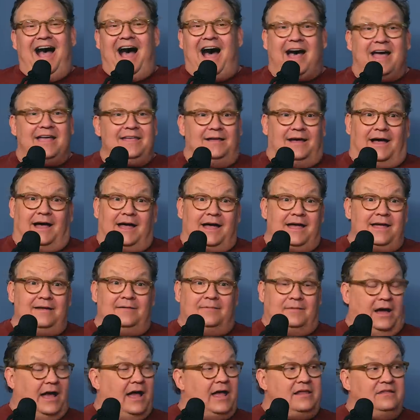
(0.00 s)

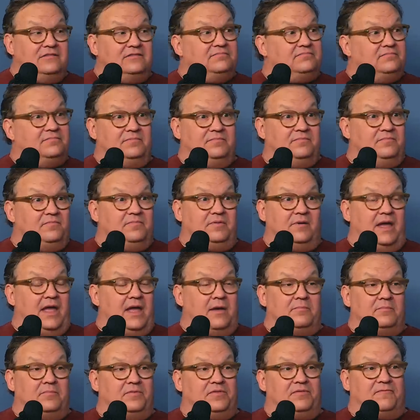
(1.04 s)
I
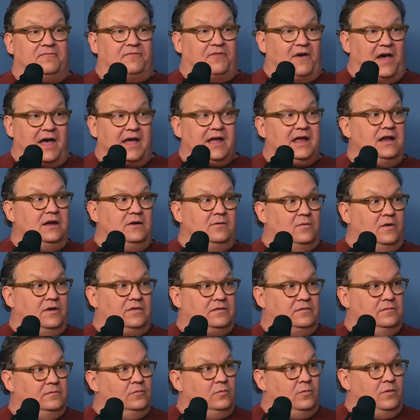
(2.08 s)
am fine
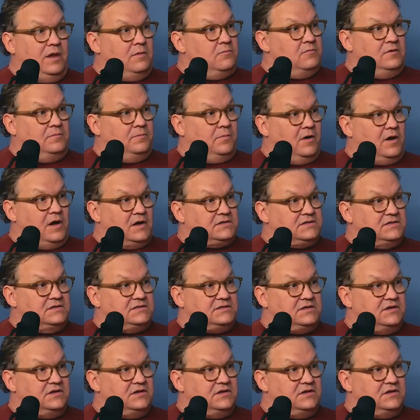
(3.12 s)
with women bosses.